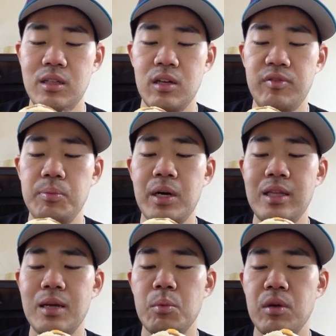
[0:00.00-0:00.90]
If you buy
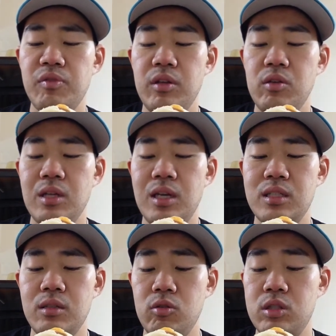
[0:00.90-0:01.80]
an Egg
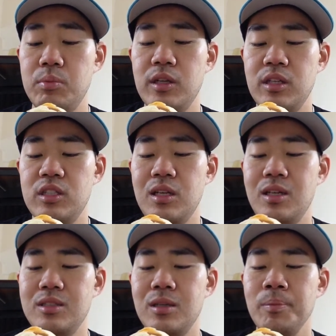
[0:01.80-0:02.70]
McMuffin, you smell the
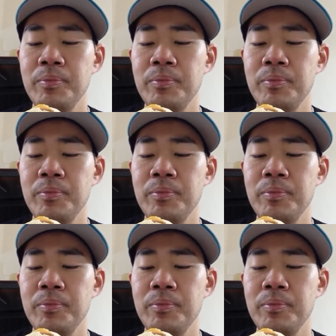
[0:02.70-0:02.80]
cheese,